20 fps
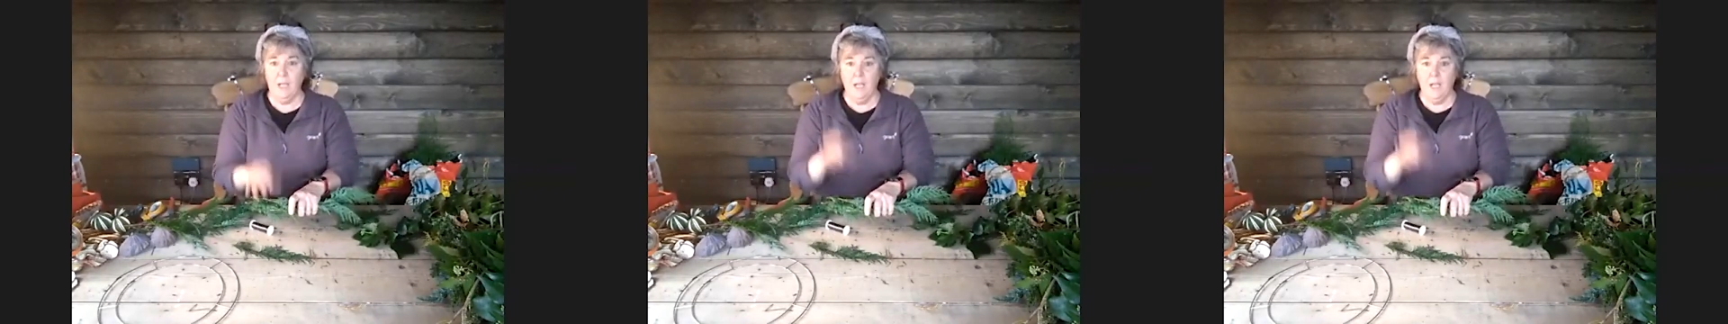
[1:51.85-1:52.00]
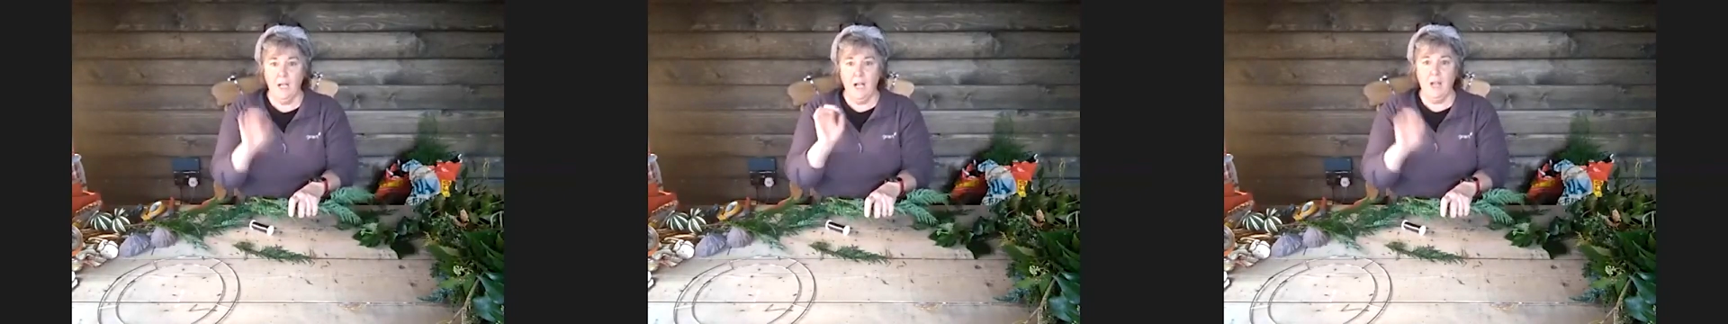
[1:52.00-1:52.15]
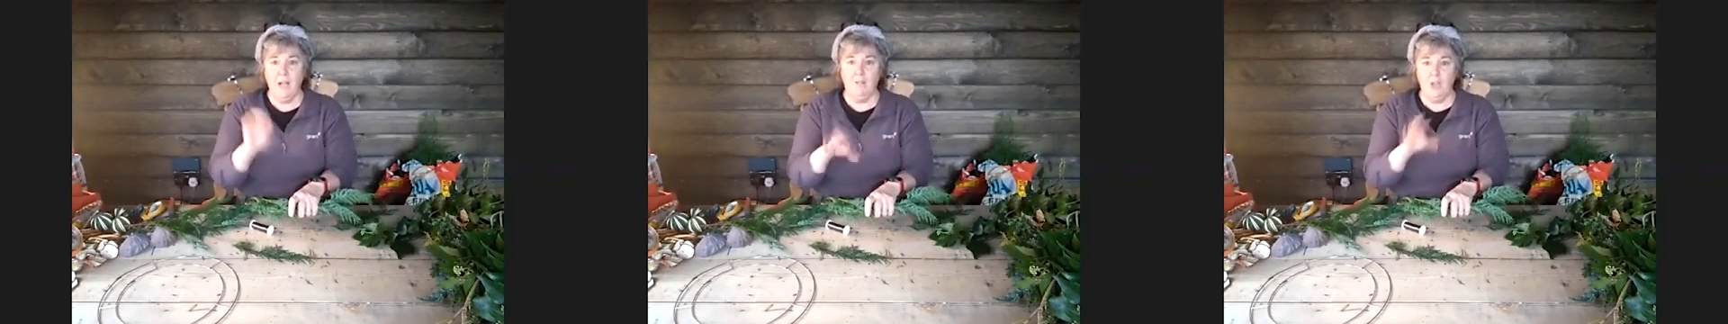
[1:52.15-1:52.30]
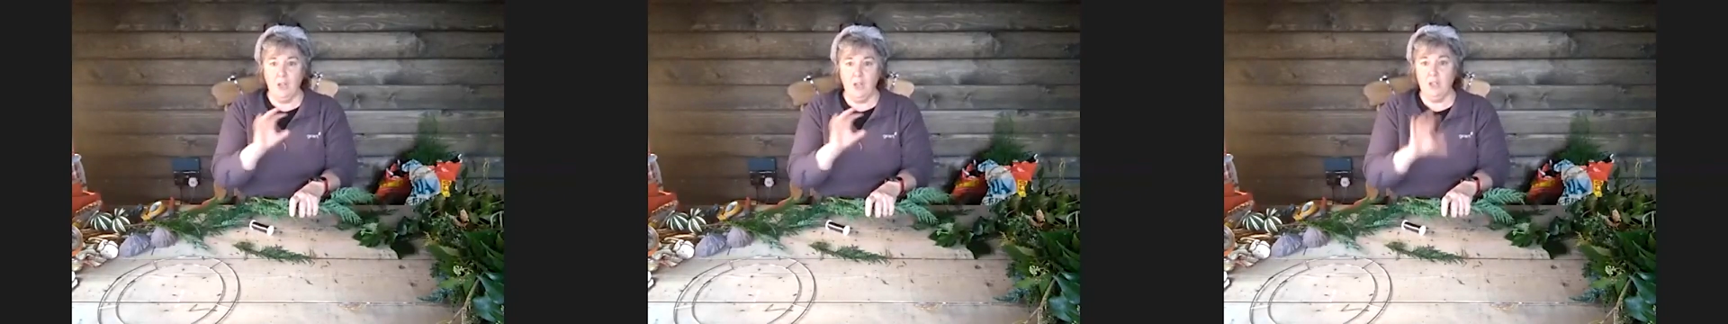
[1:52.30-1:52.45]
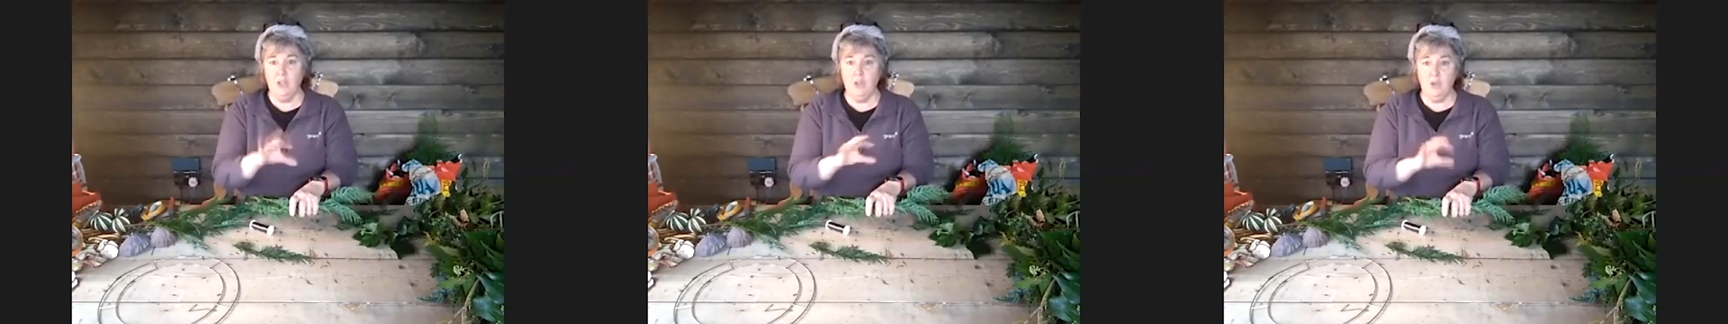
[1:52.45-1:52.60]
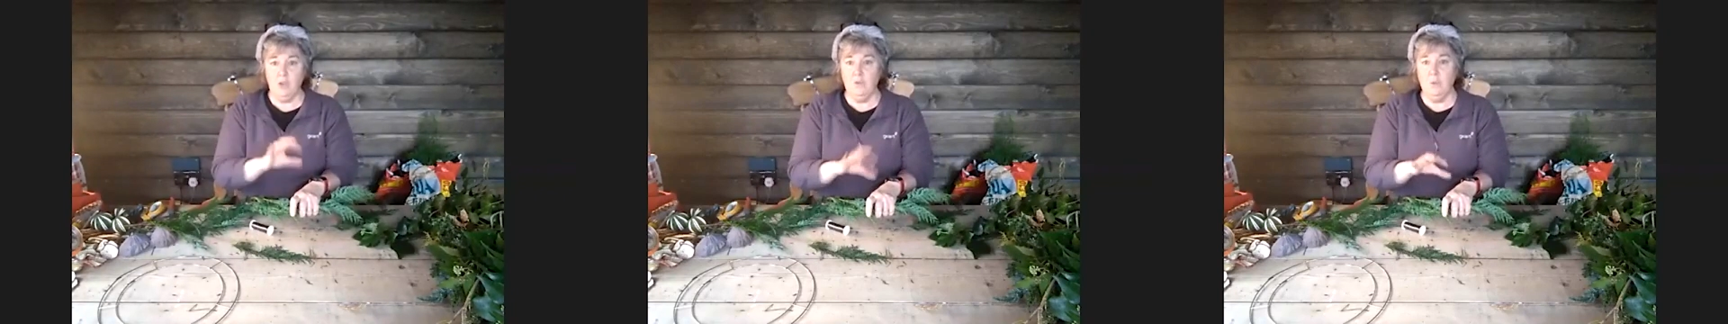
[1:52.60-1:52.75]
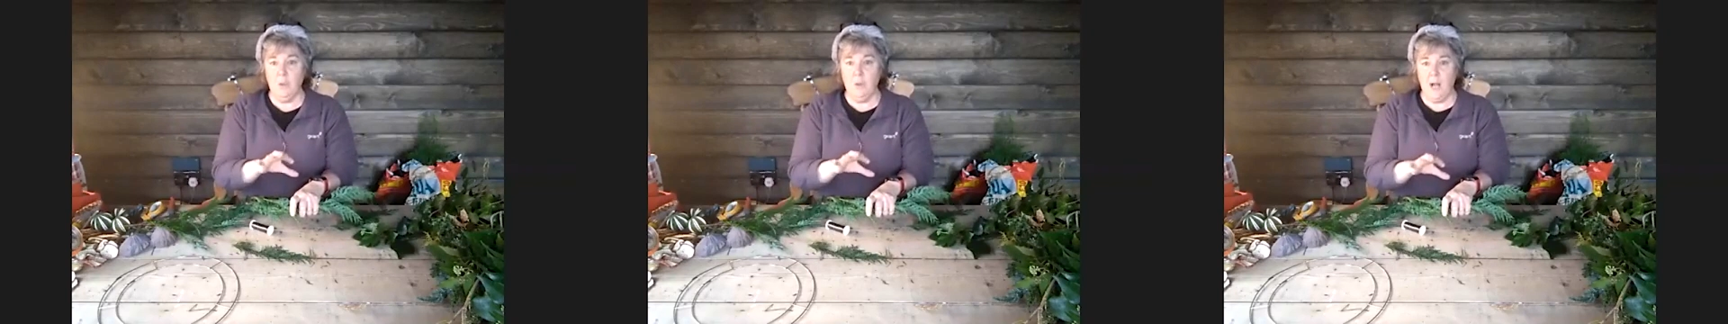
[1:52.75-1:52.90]
I've got
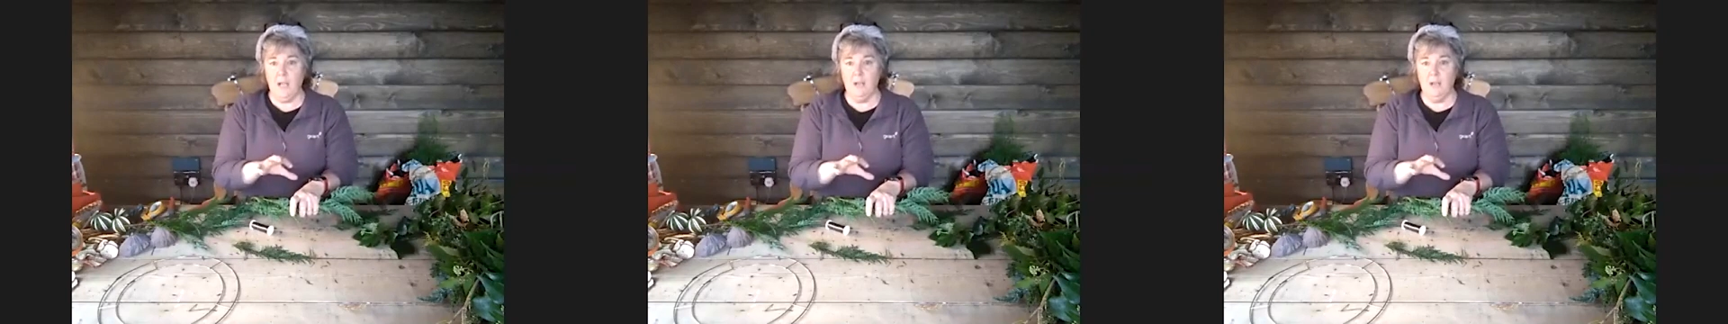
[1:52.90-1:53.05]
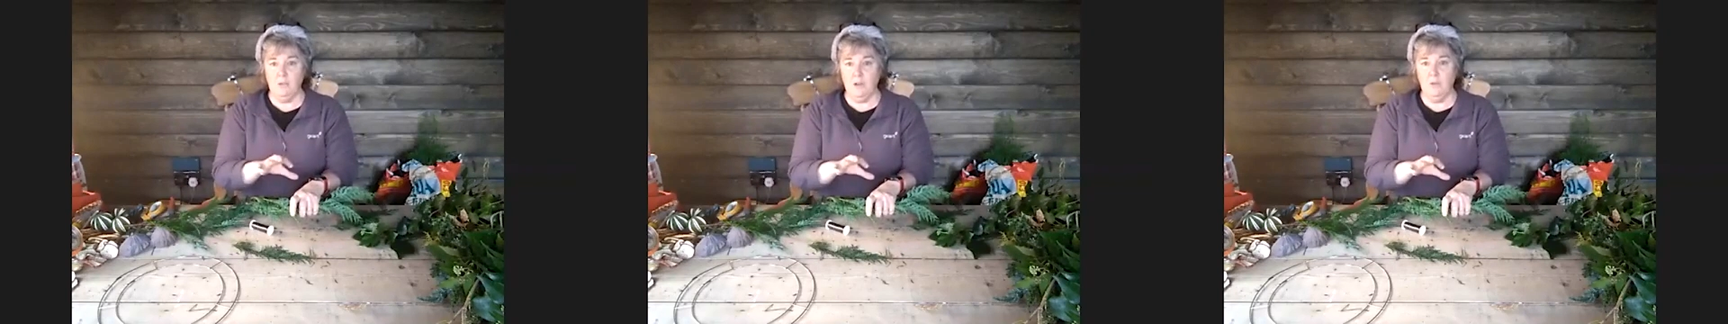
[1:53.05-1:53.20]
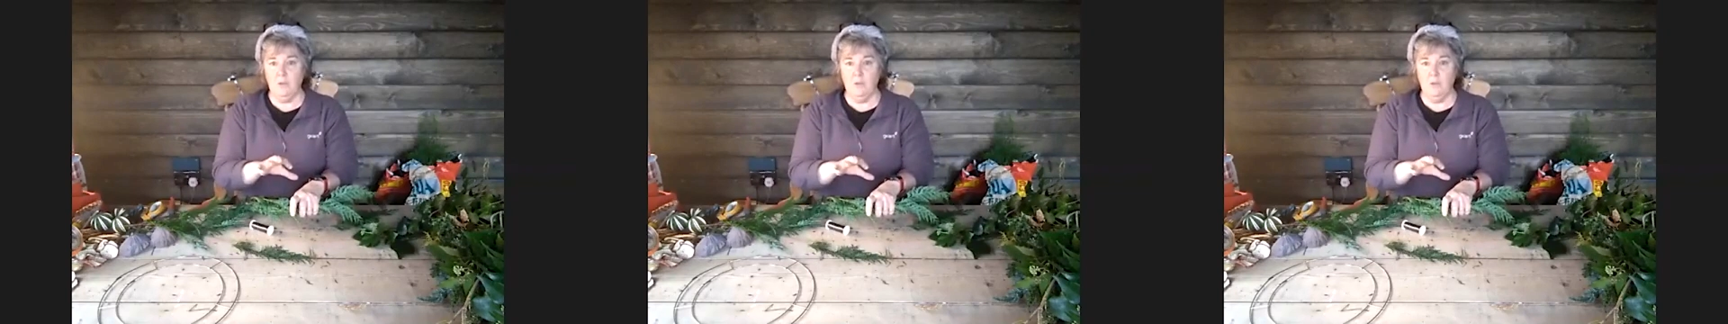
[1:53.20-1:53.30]
enough wire on